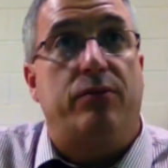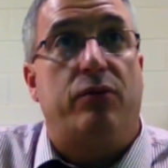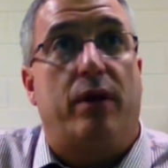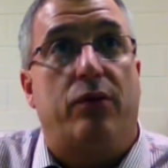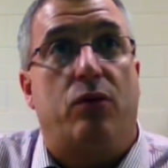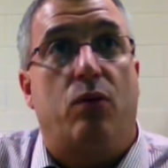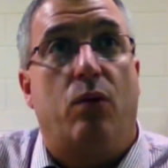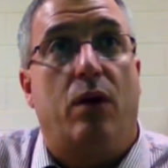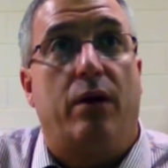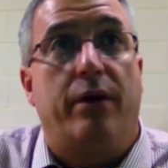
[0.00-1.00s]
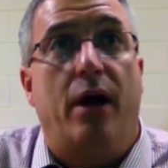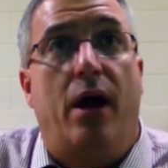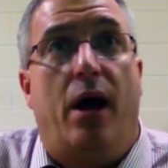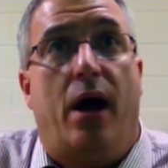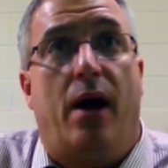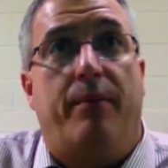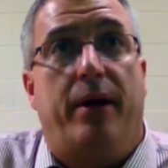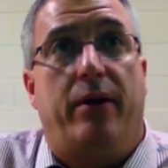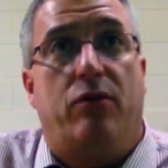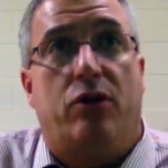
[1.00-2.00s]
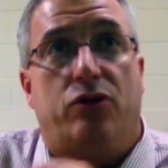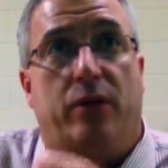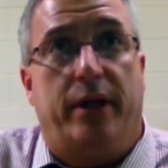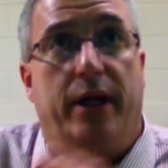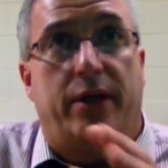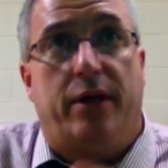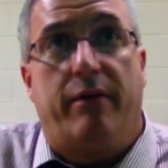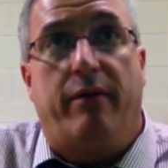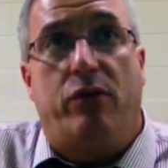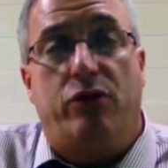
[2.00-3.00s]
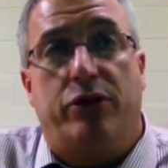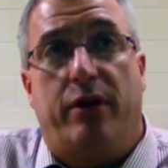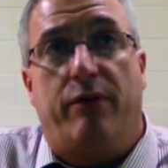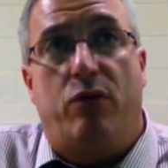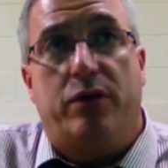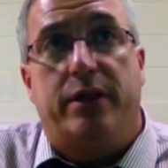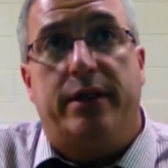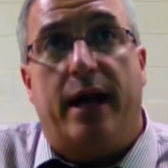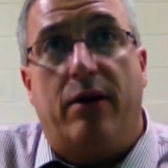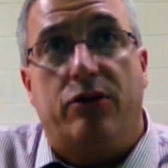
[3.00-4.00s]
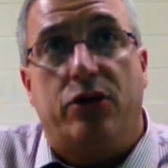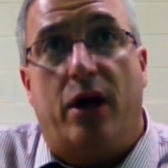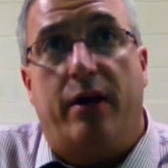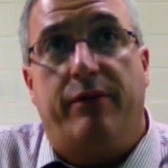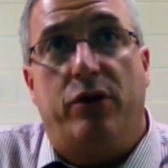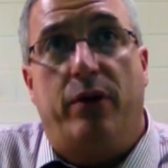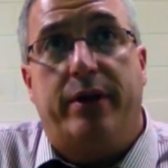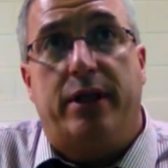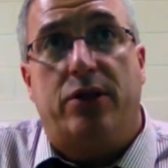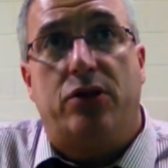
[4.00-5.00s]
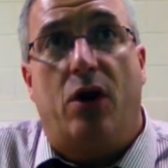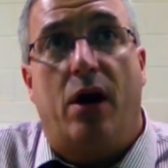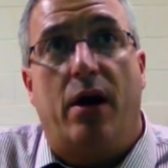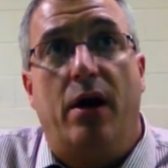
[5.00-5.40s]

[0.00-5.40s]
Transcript: throughout the world and crush all the anti-revolutionary forces outside of the USSR.